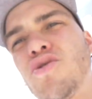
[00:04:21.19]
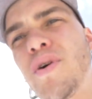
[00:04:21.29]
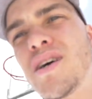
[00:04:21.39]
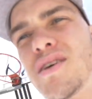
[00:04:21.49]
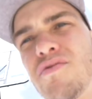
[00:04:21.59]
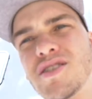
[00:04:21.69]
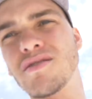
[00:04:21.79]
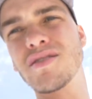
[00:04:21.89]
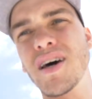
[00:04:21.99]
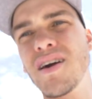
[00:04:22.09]
always, every
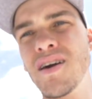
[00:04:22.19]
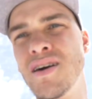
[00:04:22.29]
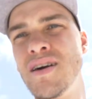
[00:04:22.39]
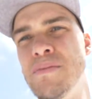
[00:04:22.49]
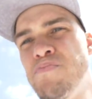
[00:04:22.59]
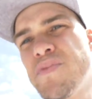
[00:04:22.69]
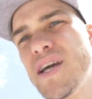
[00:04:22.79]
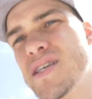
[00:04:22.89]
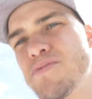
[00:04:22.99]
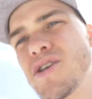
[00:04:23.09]
single day.
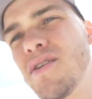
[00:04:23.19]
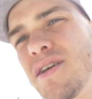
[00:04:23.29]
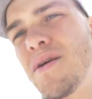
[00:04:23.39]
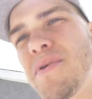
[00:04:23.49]
It's absolutely